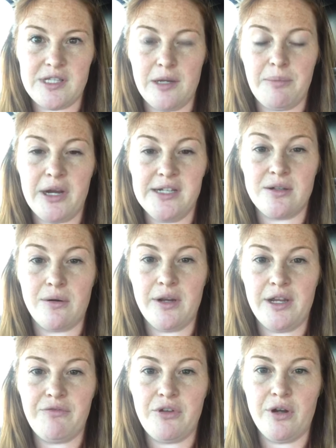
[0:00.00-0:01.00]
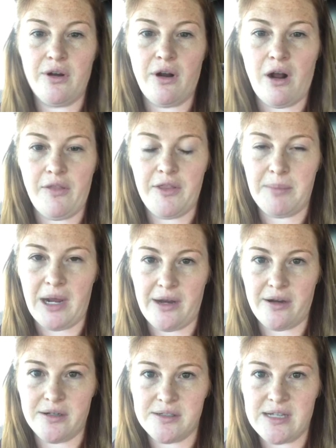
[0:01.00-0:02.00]
the appraisal. If you're on the
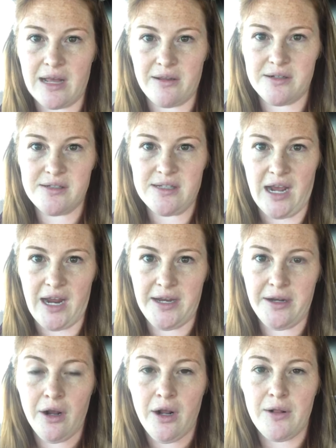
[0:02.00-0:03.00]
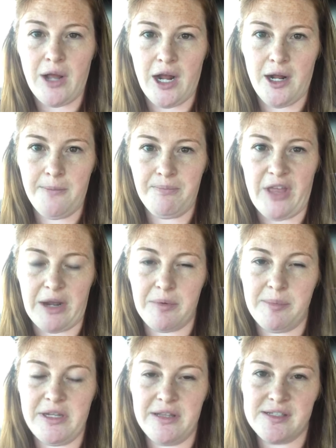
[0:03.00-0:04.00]
buyer or seller side, that
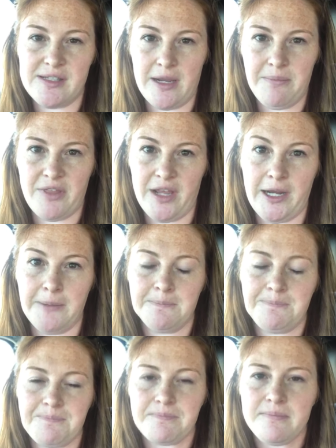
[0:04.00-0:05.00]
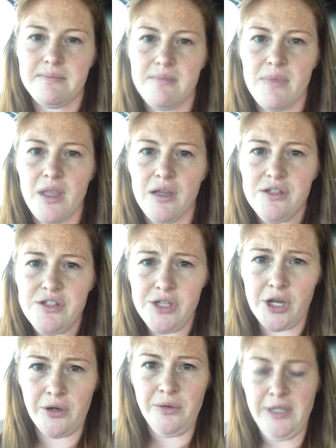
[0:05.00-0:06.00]
would be the same thing.
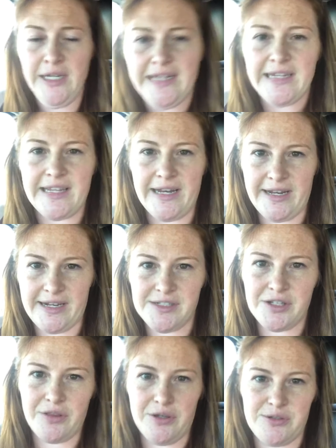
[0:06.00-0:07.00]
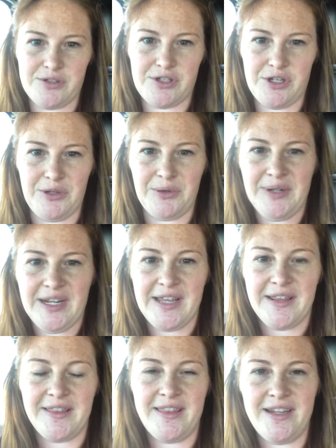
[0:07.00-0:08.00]
So getting into those two,
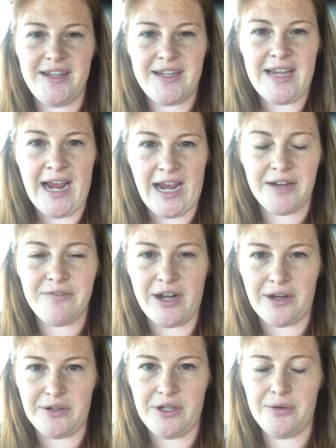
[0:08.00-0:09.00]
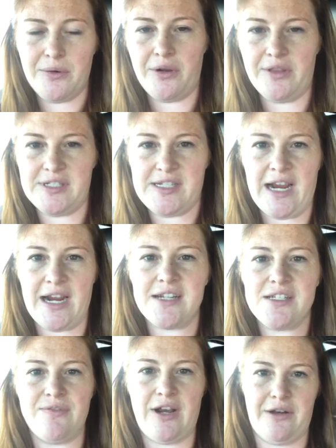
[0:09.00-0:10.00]
the CAD value or the
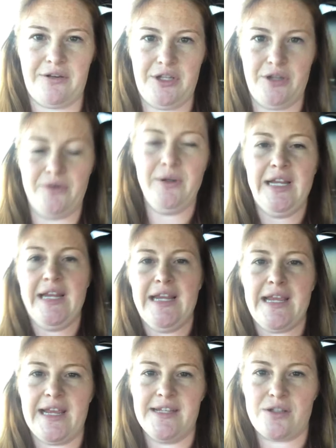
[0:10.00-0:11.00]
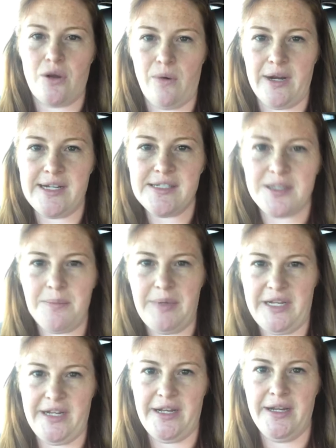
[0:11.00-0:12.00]
tax value is going to
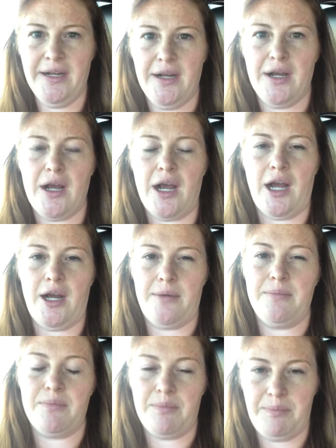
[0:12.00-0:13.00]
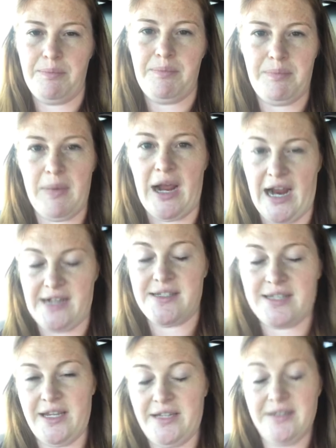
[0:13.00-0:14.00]
be, as
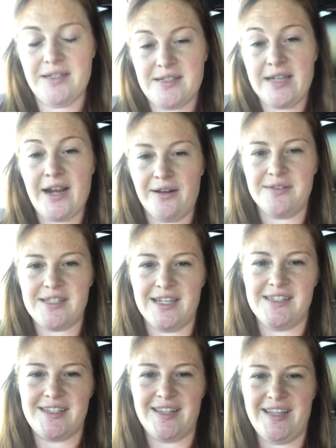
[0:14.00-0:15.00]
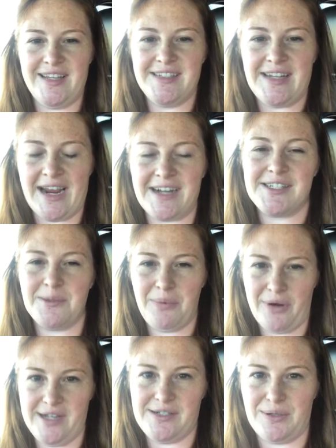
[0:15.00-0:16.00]
it sounds, it's the tax
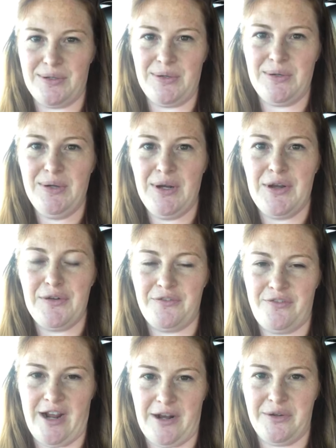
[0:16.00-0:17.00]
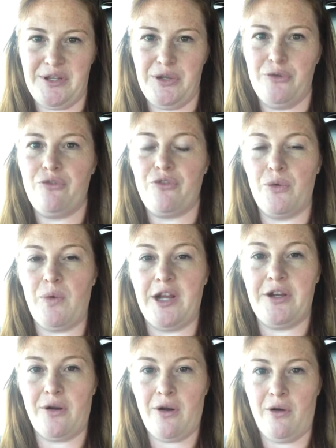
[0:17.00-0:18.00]
appraisal value for what
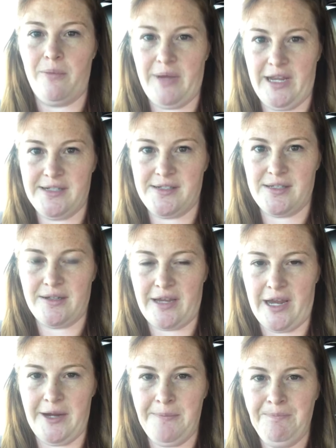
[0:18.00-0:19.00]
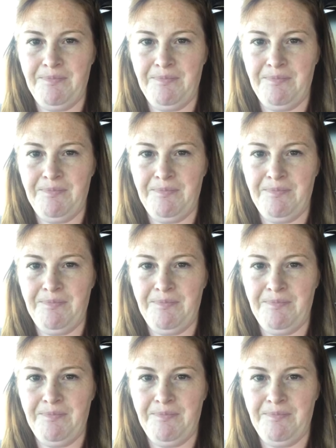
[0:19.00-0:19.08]
your home is, okay?